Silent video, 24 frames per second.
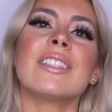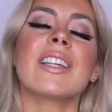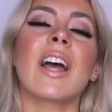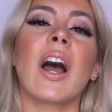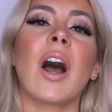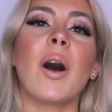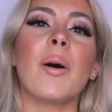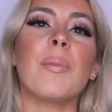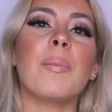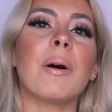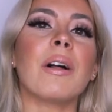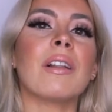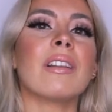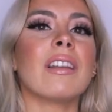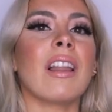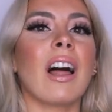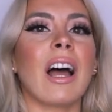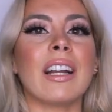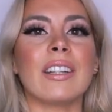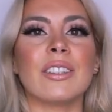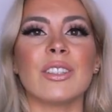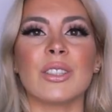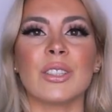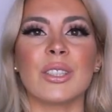to help
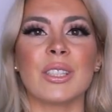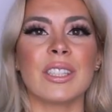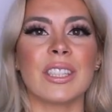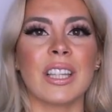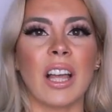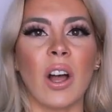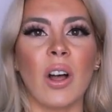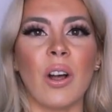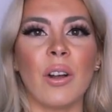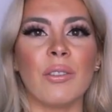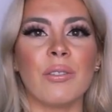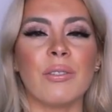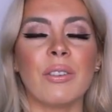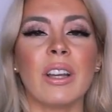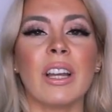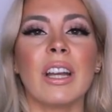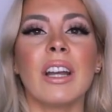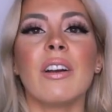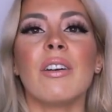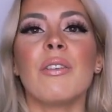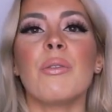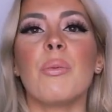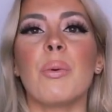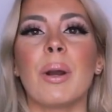align yourself
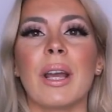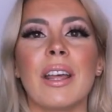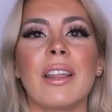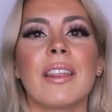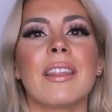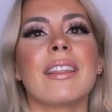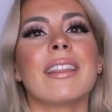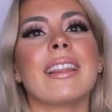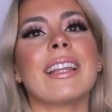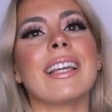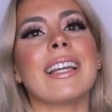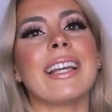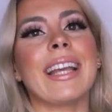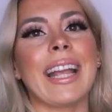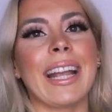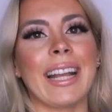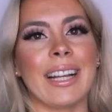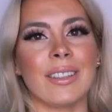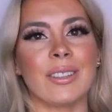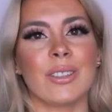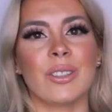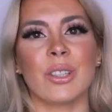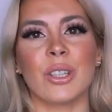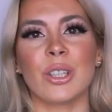with the
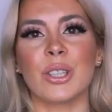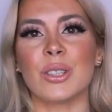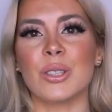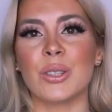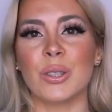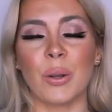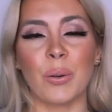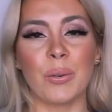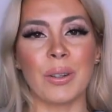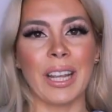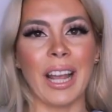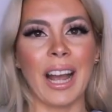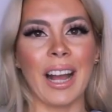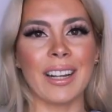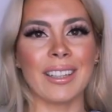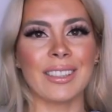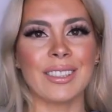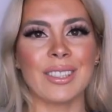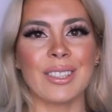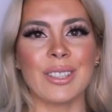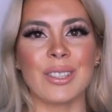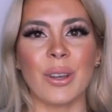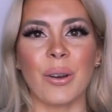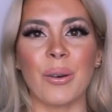Cancer
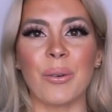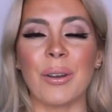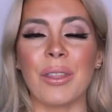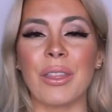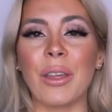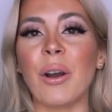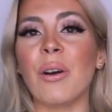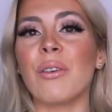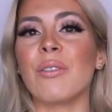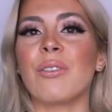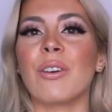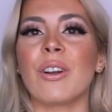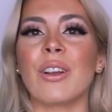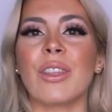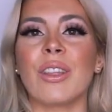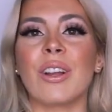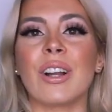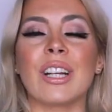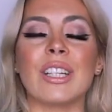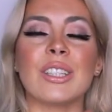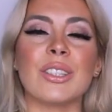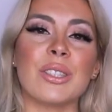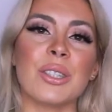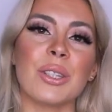zodiac. So, without
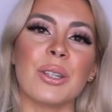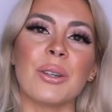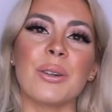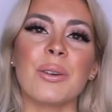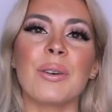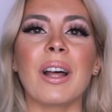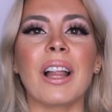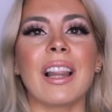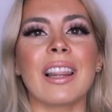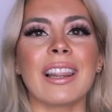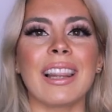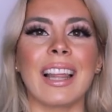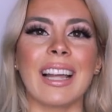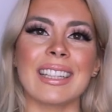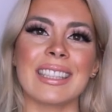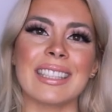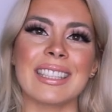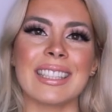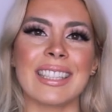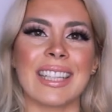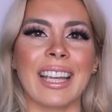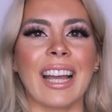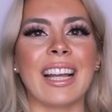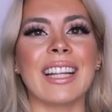further ado,
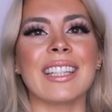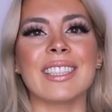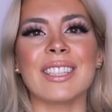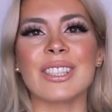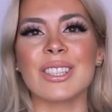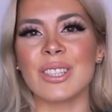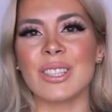let's get